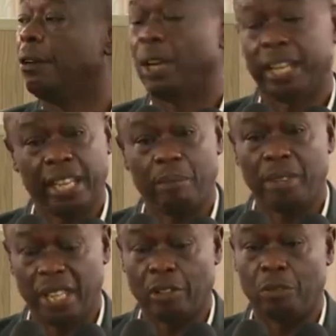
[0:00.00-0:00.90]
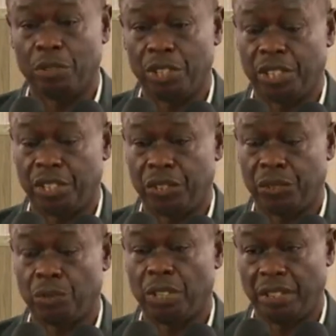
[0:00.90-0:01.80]
where there are many
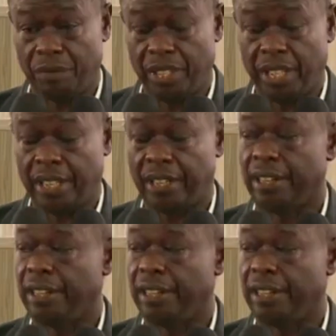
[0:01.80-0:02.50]
communities who live there,